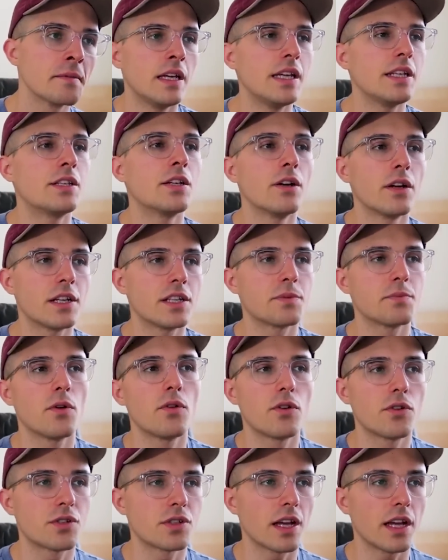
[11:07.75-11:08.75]
he took his
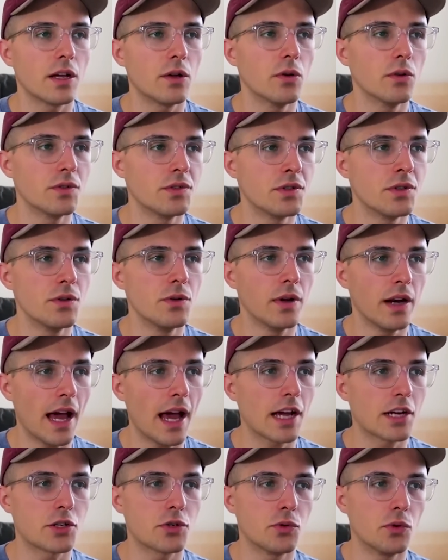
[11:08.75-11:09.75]
motorcycle to an
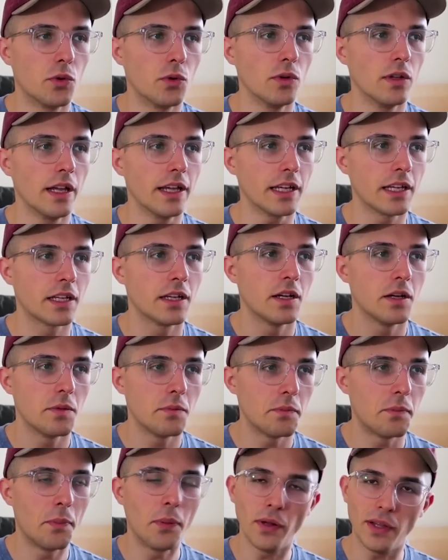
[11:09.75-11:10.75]
actual like
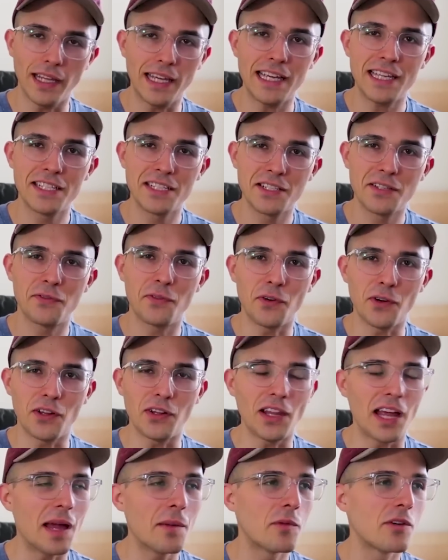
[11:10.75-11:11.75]
place for
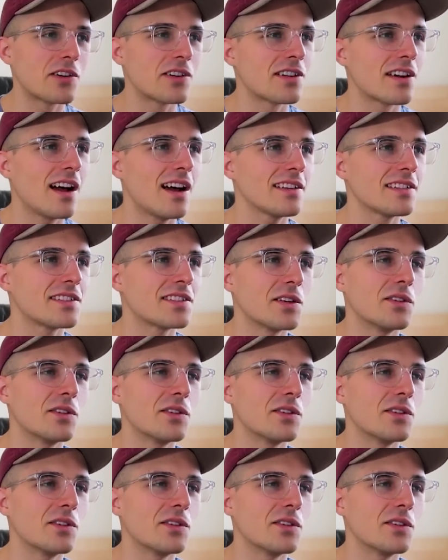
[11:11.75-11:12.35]
glamour shots.